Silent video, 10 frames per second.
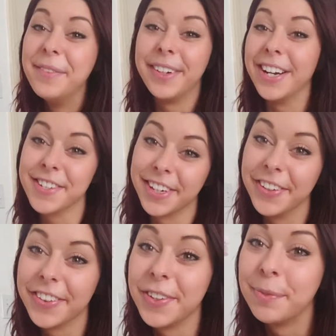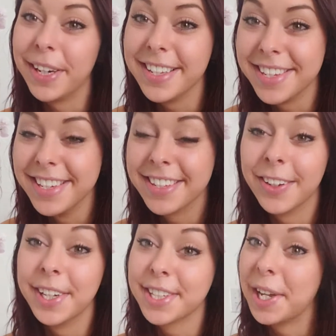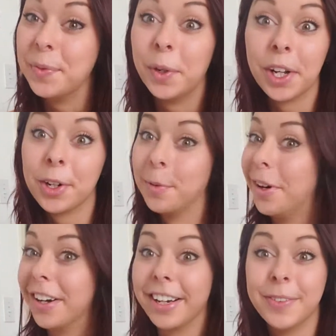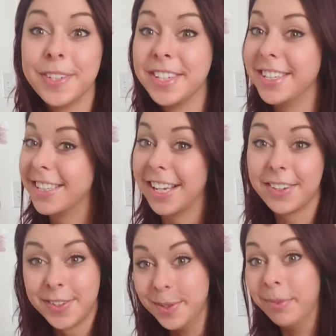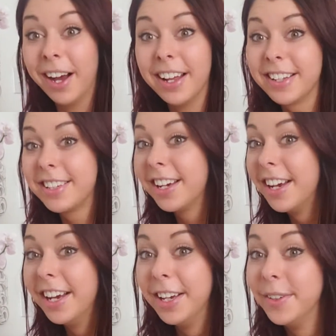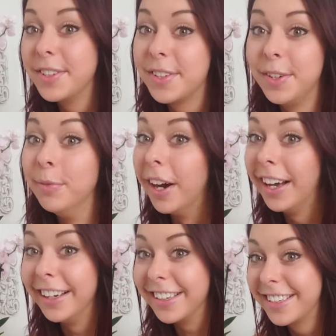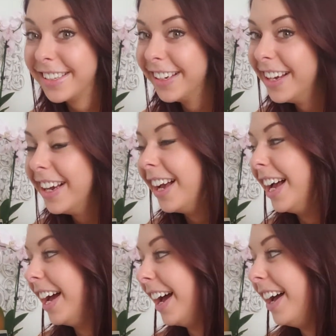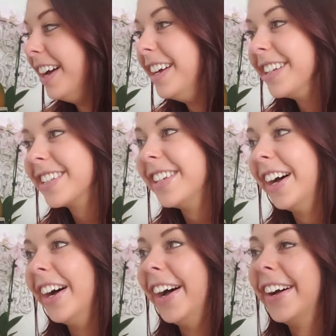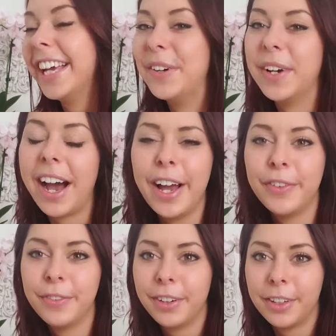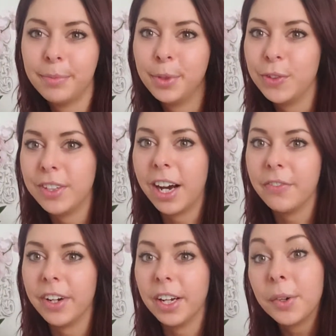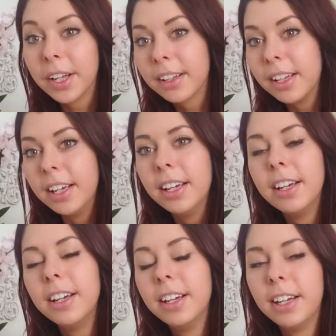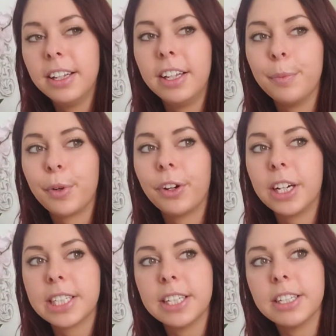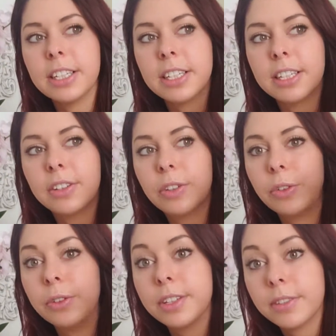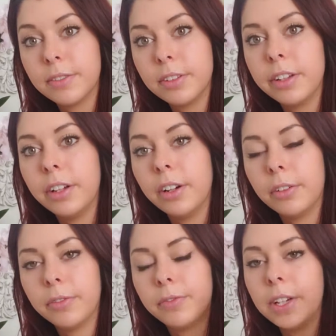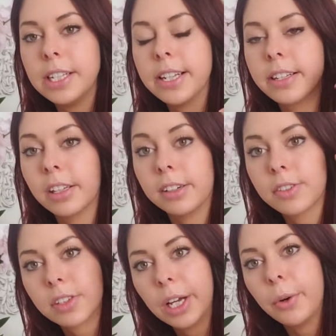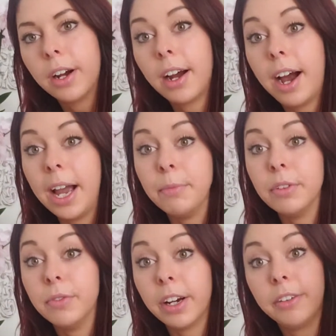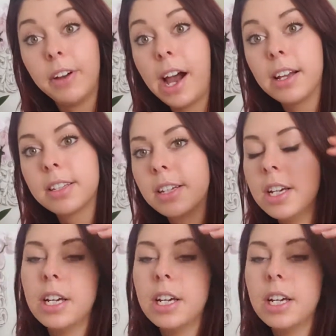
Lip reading: But I was going through Pisces, so that's like water. It was just like too much. It was too much. So yeah, but I've moved on very quickly. He progresses through his, you know, phases a little slower. I move very fast.